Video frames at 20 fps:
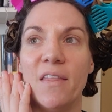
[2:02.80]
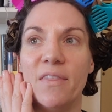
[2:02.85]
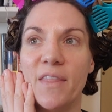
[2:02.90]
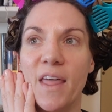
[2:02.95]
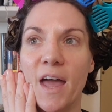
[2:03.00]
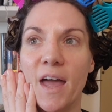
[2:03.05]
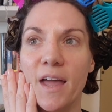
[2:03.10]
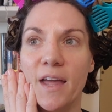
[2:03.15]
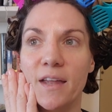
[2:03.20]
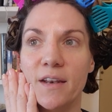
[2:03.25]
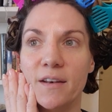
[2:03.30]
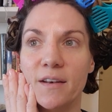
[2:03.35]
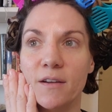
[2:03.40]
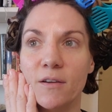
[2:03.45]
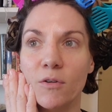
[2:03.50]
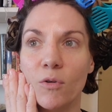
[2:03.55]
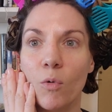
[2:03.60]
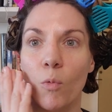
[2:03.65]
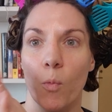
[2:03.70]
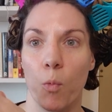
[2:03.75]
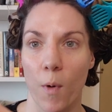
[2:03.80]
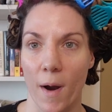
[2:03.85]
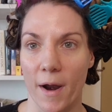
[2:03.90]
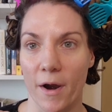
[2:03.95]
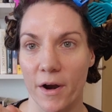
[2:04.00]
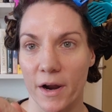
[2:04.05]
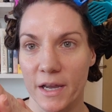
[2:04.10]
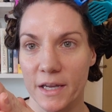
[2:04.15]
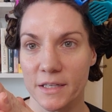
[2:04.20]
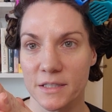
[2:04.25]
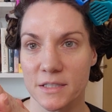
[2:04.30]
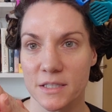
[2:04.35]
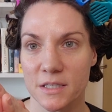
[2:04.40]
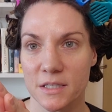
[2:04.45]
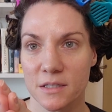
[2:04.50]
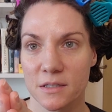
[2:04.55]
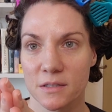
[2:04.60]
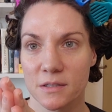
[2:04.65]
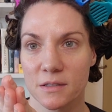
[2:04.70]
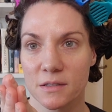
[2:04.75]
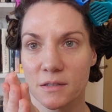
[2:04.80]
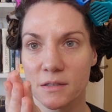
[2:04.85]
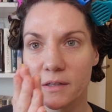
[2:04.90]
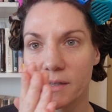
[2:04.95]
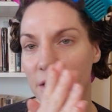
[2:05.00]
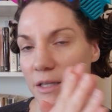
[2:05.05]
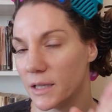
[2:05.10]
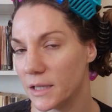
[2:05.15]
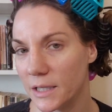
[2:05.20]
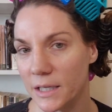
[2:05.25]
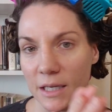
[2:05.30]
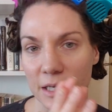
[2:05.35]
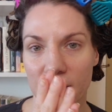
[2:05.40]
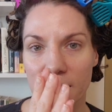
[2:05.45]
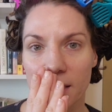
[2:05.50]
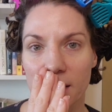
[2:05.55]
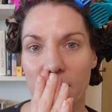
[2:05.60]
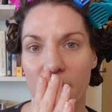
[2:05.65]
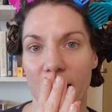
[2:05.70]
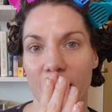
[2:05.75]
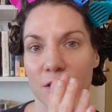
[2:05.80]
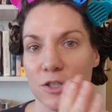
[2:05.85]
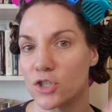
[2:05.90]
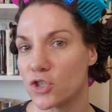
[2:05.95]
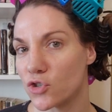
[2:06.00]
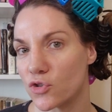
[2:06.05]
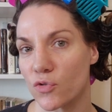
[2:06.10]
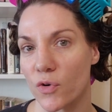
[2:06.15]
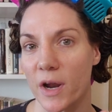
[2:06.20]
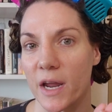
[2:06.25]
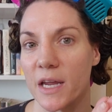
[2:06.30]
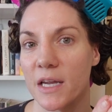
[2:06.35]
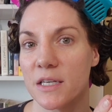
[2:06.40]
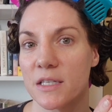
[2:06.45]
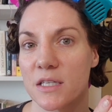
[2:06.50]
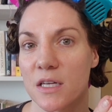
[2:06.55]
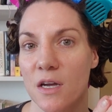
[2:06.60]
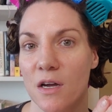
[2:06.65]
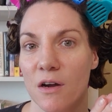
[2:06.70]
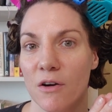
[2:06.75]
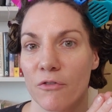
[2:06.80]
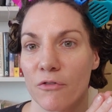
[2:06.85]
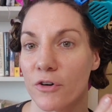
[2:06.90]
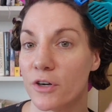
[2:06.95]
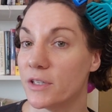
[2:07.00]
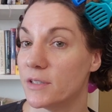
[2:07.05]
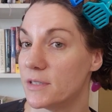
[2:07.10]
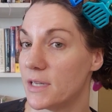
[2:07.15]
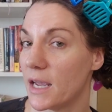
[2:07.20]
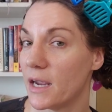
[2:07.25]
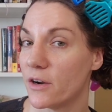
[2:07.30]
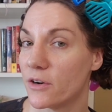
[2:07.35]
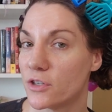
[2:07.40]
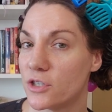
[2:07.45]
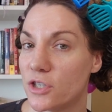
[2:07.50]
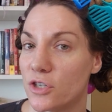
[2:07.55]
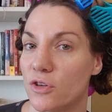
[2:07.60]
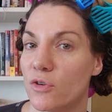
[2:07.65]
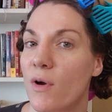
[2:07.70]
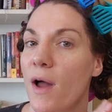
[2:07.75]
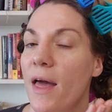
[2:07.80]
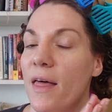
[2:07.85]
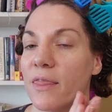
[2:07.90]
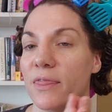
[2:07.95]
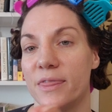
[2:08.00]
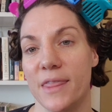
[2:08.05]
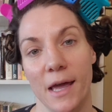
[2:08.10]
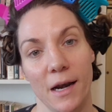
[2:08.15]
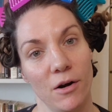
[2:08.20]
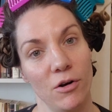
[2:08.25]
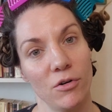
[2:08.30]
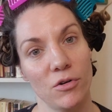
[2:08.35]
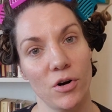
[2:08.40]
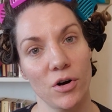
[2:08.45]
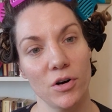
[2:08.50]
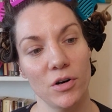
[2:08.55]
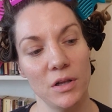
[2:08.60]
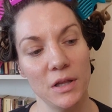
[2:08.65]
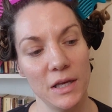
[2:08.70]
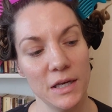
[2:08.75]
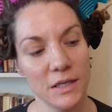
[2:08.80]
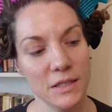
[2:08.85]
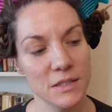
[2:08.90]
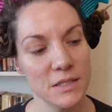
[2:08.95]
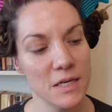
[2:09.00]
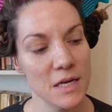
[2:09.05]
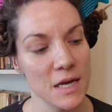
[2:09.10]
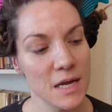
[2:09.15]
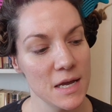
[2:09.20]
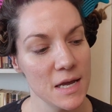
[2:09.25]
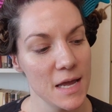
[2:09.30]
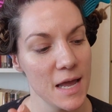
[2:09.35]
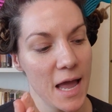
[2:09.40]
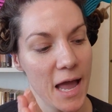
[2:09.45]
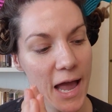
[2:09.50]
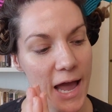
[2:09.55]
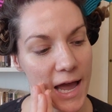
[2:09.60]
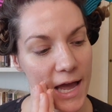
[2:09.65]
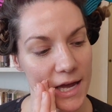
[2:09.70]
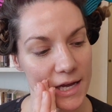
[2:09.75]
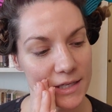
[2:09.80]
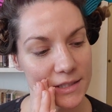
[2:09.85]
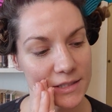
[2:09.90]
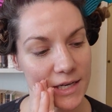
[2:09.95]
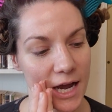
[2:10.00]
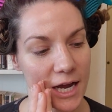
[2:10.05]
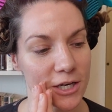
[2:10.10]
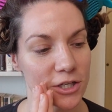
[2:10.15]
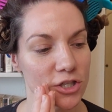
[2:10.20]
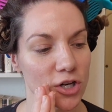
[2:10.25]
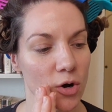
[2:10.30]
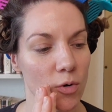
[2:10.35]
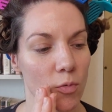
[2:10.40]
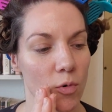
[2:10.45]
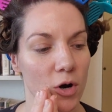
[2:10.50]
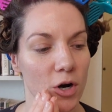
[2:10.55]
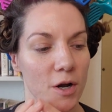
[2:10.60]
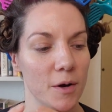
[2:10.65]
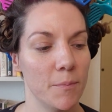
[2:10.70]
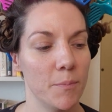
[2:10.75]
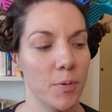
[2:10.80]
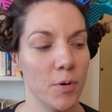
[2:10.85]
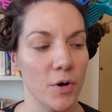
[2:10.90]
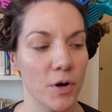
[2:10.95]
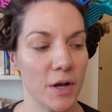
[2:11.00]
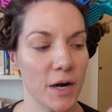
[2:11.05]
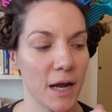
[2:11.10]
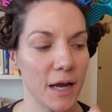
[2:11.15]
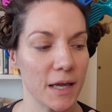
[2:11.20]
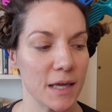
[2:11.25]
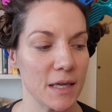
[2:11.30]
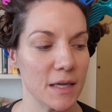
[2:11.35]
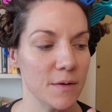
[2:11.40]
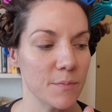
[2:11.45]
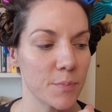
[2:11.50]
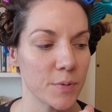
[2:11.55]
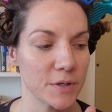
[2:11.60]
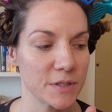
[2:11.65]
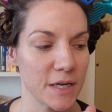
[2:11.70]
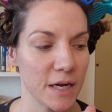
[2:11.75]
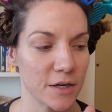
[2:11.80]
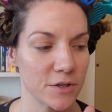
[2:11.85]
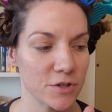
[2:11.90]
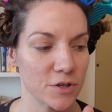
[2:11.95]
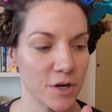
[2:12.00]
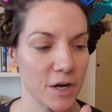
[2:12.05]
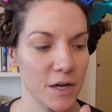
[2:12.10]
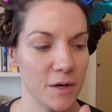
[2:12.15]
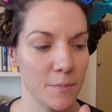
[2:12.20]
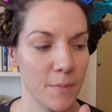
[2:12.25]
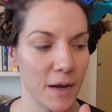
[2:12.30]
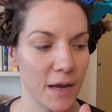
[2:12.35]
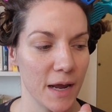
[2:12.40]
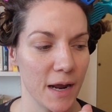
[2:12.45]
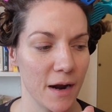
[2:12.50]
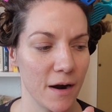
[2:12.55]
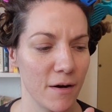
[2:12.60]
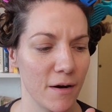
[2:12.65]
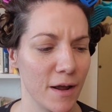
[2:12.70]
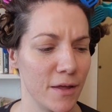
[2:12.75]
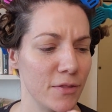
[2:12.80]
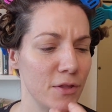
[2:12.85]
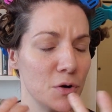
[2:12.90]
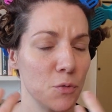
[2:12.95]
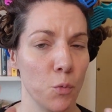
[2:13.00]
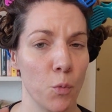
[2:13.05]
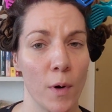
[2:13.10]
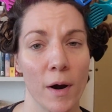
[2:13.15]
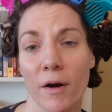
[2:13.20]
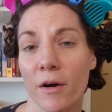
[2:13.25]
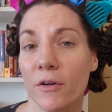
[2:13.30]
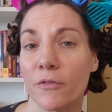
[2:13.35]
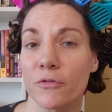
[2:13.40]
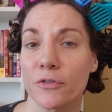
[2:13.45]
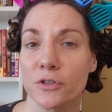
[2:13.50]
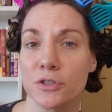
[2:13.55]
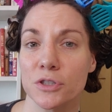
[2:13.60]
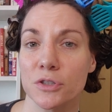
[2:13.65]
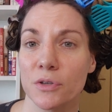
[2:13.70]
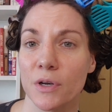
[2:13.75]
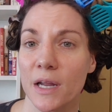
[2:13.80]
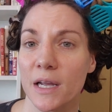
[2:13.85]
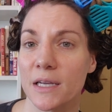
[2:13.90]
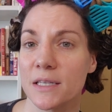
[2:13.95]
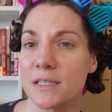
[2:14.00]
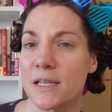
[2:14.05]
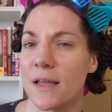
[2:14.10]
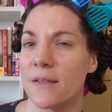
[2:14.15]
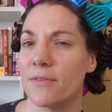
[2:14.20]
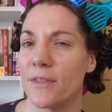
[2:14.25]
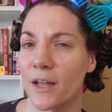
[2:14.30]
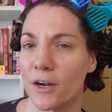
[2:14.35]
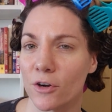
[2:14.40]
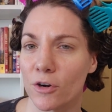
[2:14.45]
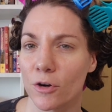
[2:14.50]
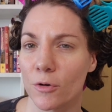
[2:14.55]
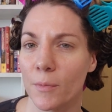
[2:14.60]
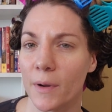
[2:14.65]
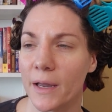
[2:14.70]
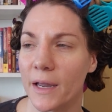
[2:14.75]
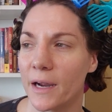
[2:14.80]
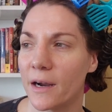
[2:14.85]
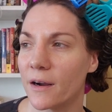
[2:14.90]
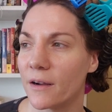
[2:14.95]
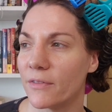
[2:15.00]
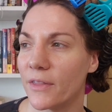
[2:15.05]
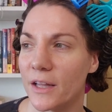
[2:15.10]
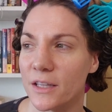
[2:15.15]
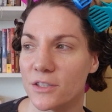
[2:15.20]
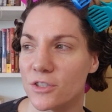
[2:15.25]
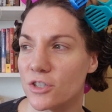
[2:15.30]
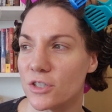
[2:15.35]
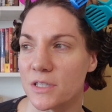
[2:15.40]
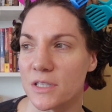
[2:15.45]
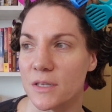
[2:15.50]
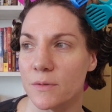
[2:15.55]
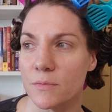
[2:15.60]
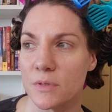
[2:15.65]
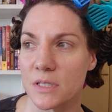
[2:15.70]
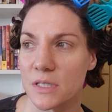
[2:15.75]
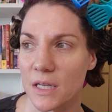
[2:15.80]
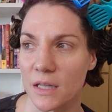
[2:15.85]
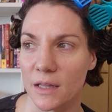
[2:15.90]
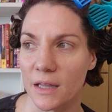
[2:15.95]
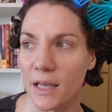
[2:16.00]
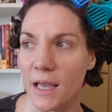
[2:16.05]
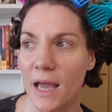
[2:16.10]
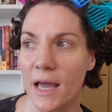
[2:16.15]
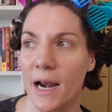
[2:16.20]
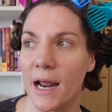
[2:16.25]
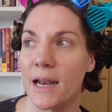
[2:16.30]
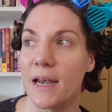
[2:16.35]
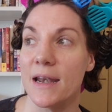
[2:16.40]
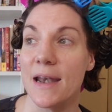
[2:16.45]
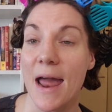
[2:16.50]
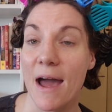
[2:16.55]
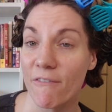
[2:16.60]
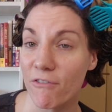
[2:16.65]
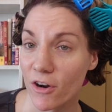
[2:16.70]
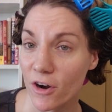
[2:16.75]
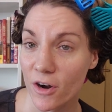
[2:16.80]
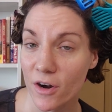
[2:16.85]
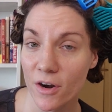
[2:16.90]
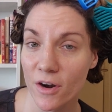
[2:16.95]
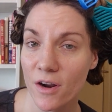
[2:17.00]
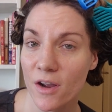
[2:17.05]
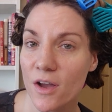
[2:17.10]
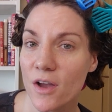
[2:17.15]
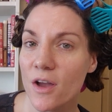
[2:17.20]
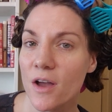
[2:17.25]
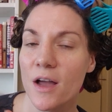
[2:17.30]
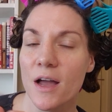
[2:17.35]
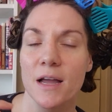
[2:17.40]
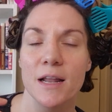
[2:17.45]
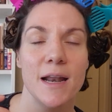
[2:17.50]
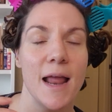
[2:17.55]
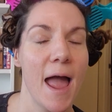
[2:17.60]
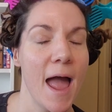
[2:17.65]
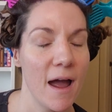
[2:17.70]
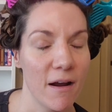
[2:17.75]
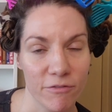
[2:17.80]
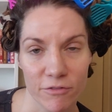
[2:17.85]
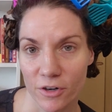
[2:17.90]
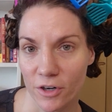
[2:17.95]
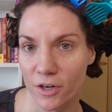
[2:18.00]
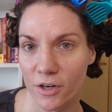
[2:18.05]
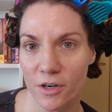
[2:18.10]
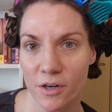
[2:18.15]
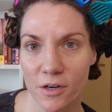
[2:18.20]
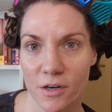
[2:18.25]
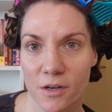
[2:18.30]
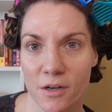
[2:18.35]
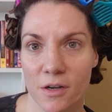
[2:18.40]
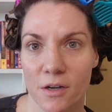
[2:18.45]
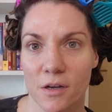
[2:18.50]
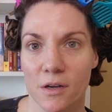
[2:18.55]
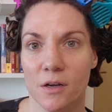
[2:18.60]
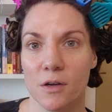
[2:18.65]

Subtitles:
and then wear it clean and straight for a day or two, and then I'll curl it. And I don't want to put a heat protector in my hair and then wear it for 2 days and then curl my hair. That just seems silly. And I never, ever